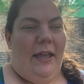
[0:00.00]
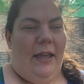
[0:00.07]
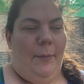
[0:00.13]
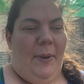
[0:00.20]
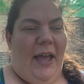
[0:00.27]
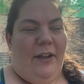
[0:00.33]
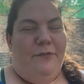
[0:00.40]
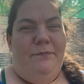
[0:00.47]

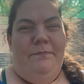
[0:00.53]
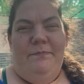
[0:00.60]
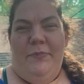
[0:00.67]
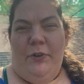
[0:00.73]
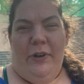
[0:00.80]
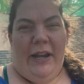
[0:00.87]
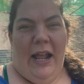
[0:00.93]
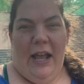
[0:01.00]
about
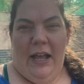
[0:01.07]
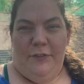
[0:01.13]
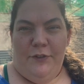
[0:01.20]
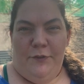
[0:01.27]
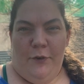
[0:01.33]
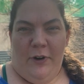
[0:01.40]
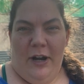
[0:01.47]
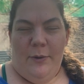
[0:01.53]
3.5
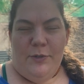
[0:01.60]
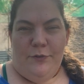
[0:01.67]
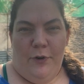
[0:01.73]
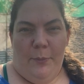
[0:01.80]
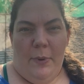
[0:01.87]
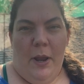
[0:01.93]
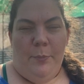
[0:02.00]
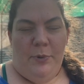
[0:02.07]
to 4 hours
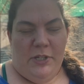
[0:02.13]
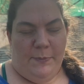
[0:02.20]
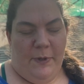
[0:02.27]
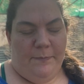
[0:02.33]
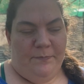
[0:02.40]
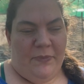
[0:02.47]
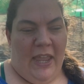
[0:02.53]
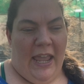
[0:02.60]
from
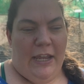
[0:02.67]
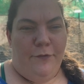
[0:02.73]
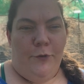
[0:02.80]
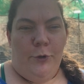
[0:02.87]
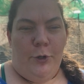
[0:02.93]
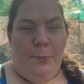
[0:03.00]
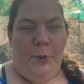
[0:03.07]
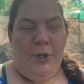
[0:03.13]
Brisbane.
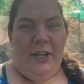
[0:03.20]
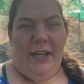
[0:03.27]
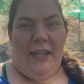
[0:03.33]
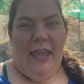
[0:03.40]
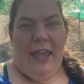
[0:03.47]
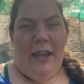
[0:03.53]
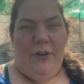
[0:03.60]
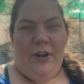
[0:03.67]
A4 Community
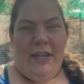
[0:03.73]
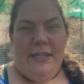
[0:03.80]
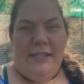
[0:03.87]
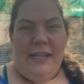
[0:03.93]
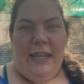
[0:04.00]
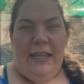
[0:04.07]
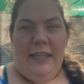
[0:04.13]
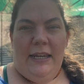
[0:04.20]
Care
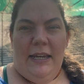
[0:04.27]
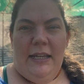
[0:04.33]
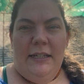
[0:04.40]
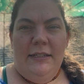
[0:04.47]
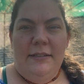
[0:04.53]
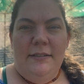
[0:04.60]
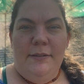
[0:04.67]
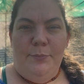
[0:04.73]
is in
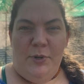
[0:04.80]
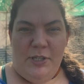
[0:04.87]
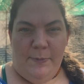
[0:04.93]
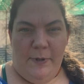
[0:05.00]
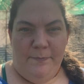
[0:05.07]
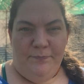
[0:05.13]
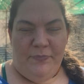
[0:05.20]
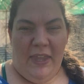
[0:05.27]

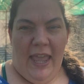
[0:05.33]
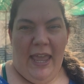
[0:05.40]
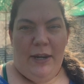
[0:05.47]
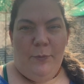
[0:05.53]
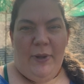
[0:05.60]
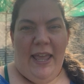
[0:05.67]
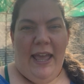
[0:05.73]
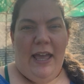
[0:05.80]
Brisbane,
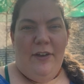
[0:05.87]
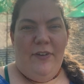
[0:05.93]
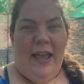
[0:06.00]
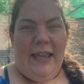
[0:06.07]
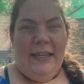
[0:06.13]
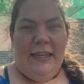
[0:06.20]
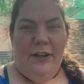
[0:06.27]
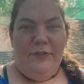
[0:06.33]
and we have
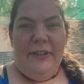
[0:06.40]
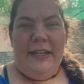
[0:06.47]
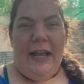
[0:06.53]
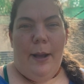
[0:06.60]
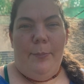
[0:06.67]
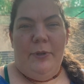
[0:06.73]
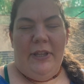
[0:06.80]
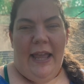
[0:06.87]
a lovely
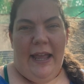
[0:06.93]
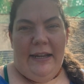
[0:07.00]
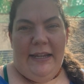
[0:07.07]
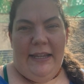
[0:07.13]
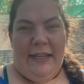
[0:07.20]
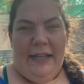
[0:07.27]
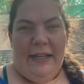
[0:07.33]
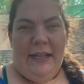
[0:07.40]
couple out
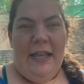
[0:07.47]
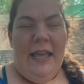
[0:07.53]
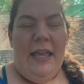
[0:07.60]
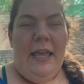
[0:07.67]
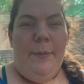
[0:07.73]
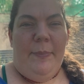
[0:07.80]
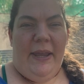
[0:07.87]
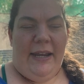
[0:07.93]
here,
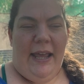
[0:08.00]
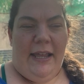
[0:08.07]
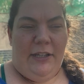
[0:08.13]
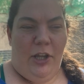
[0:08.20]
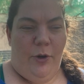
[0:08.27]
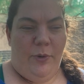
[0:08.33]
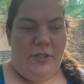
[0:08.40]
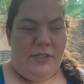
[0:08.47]
Peter and
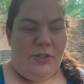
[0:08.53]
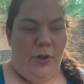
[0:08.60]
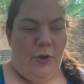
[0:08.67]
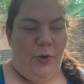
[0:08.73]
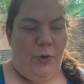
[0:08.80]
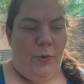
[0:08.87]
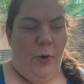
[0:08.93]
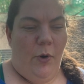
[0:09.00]
Lois,
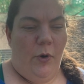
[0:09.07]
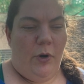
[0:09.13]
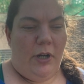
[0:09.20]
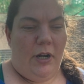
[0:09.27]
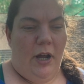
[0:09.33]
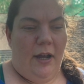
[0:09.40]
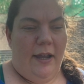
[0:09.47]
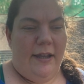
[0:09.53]
who
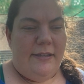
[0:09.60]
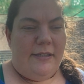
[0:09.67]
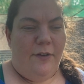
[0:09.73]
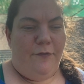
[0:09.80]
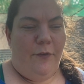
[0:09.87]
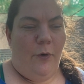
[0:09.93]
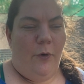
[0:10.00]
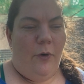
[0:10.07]
organise
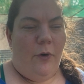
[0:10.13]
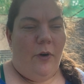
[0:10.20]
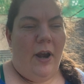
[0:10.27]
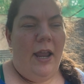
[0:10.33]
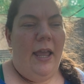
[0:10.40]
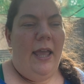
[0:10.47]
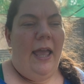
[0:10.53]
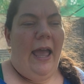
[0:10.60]
for
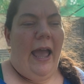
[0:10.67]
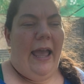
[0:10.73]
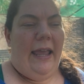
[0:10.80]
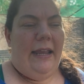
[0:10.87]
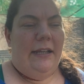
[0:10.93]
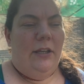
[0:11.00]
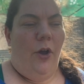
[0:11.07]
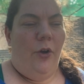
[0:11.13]

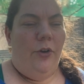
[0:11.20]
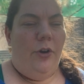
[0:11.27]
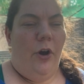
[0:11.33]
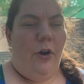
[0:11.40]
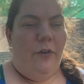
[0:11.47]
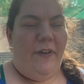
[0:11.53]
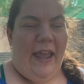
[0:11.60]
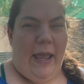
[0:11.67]
a load
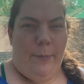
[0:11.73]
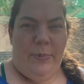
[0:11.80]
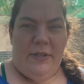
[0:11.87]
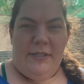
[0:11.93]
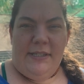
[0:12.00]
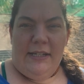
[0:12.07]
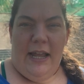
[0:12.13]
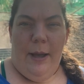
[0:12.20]
of
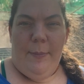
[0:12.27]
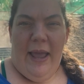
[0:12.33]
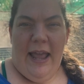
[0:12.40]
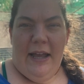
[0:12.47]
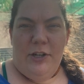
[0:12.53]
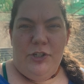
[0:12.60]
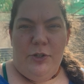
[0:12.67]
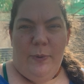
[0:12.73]
hampers to come
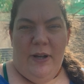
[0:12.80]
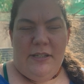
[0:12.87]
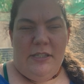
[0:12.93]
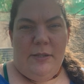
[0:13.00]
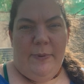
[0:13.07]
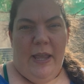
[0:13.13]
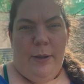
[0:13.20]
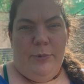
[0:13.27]
out to us
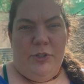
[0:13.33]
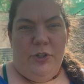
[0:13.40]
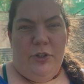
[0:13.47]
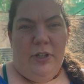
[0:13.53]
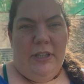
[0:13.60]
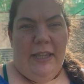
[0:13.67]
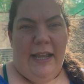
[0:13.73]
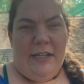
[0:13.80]
to be able to
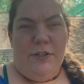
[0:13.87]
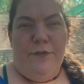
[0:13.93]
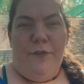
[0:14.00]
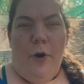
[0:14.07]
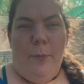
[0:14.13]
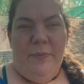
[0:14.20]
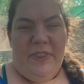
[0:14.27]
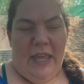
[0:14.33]
collect
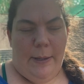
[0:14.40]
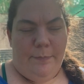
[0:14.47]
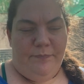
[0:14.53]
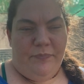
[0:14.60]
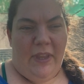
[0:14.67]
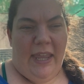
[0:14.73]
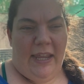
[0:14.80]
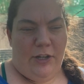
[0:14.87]
from them
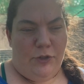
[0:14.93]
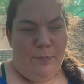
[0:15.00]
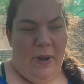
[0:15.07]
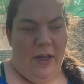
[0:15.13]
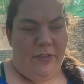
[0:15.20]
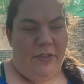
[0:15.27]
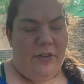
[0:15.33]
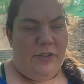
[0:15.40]
each
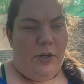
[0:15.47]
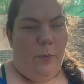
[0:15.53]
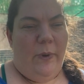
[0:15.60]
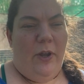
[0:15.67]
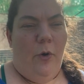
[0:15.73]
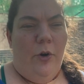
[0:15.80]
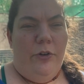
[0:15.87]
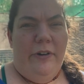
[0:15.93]
month. So
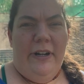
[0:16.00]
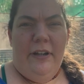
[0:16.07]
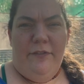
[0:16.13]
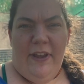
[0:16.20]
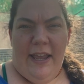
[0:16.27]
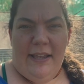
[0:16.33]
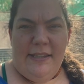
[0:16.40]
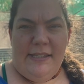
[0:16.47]
we order in
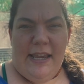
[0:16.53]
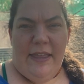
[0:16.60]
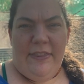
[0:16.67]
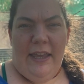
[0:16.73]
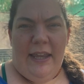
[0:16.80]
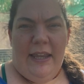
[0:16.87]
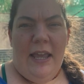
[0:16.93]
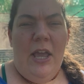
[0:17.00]
advance and
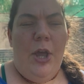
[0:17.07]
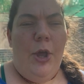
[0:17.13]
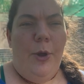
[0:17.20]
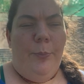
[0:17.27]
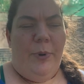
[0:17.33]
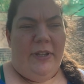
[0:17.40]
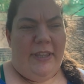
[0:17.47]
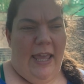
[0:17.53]
they
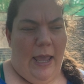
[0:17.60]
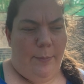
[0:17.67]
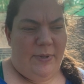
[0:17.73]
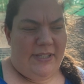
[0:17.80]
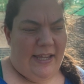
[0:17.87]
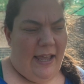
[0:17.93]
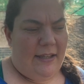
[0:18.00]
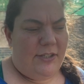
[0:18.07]
bring the
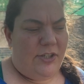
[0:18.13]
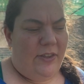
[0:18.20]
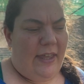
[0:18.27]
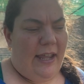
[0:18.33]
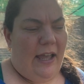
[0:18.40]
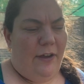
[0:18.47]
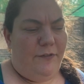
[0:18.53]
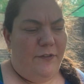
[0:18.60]
hampers out. So
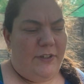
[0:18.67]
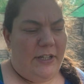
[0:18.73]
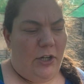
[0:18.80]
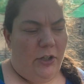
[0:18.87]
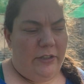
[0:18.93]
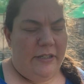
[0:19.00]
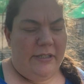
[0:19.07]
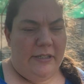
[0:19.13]
they are
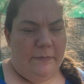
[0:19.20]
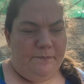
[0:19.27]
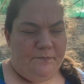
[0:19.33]
$50.